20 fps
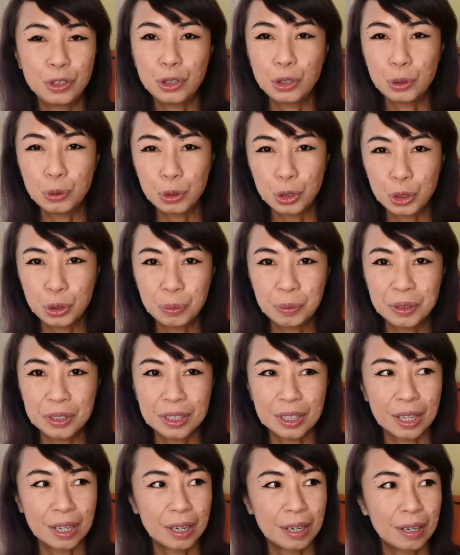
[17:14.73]
YouTube
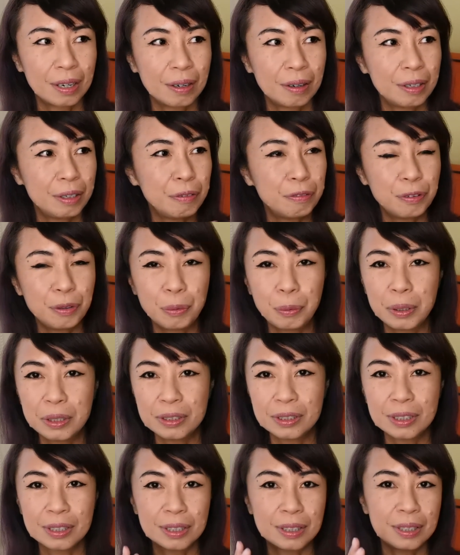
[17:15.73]
star,
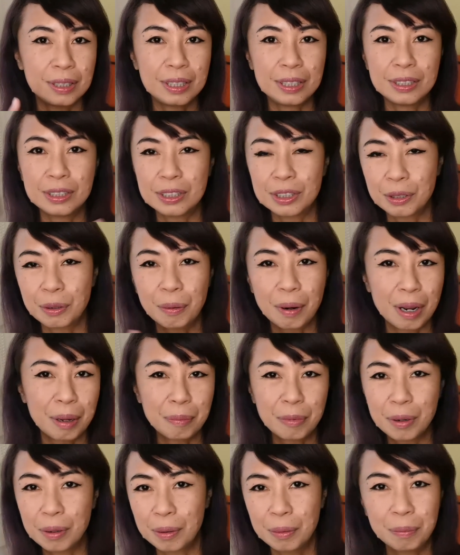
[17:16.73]
influencer,
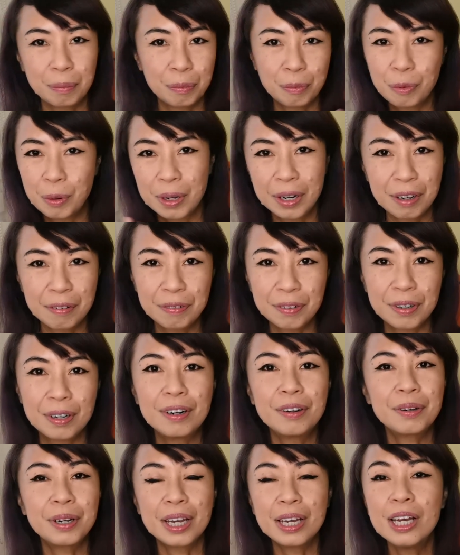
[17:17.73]
Instagrammer, whatever,
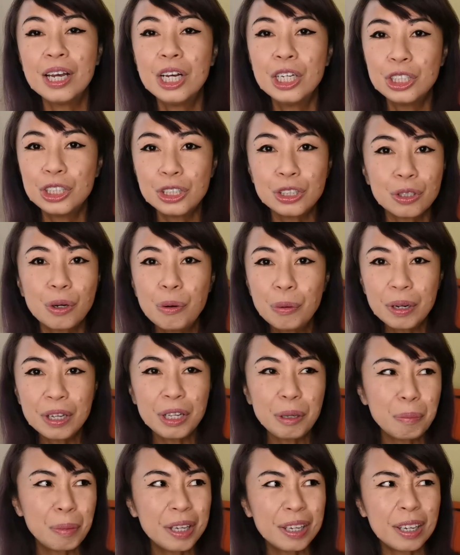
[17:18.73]
okay? She's
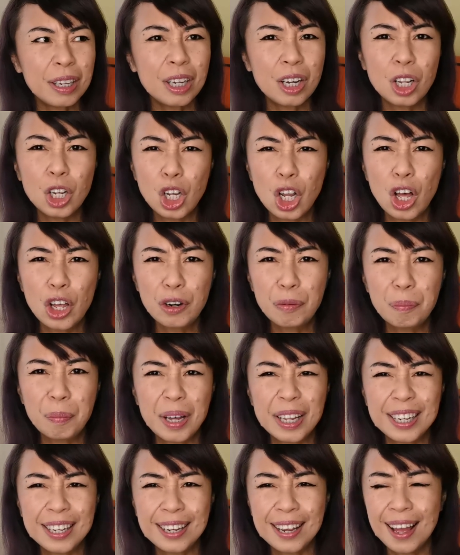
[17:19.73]
already making a lot of
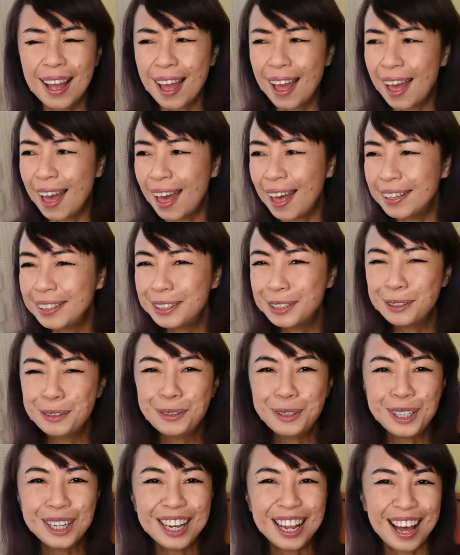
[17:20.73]
money. And
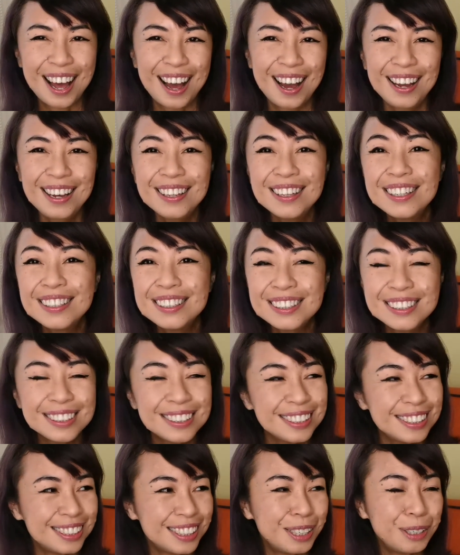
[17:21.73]
to lie that
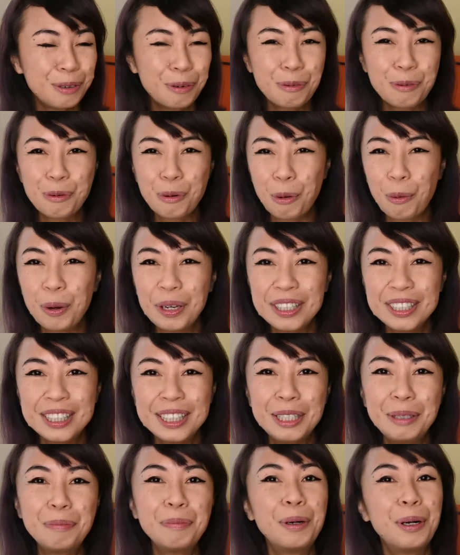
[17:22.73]
she's in the rowing
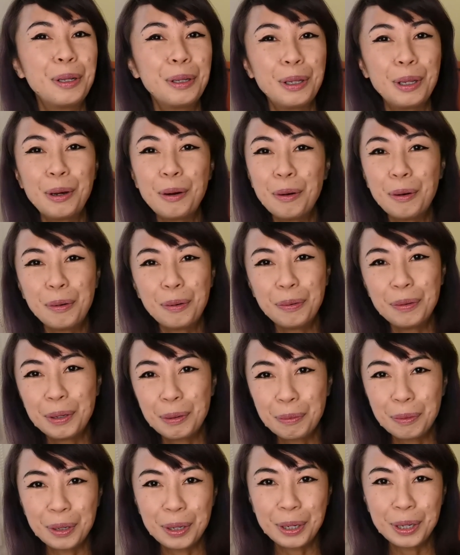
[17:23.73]
team, hello,
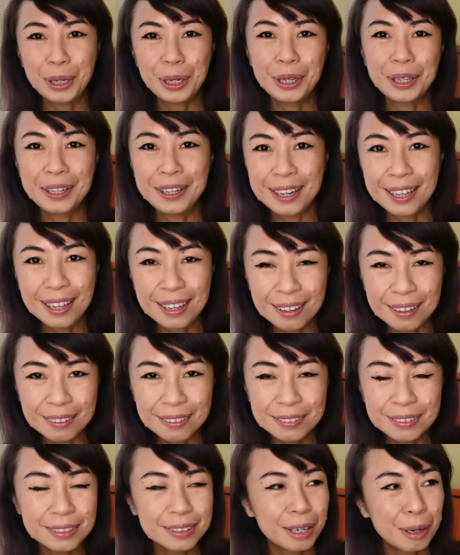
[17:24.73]
that would hurt her
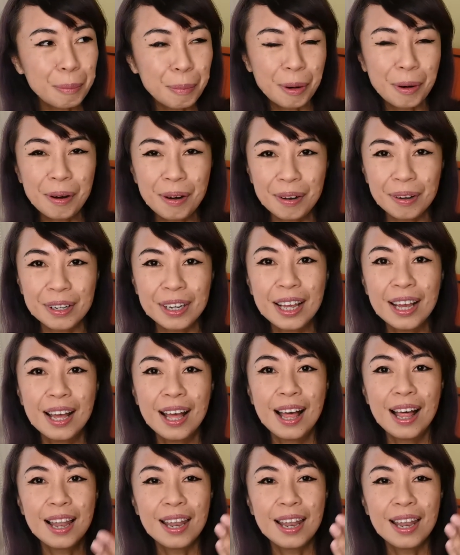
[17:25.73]
nails, come on.